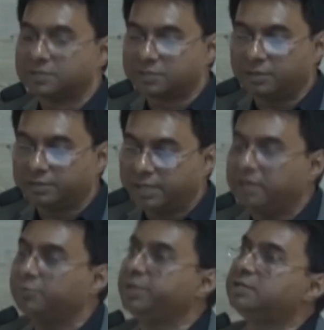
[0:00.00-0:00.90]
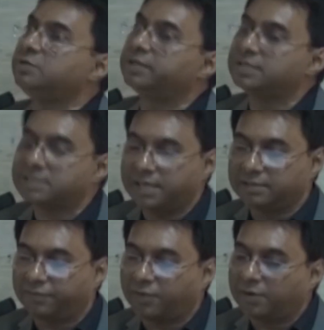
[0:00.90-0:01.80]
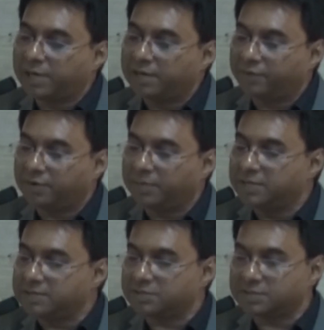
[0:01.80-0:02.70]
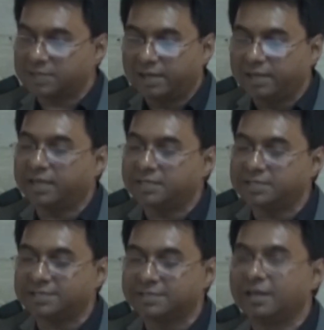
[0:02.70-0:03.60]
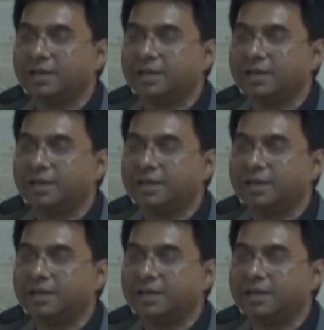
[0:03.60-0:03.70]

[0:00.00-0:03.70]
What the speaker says: So there we need to understand the formal, informal institutions, their linkages,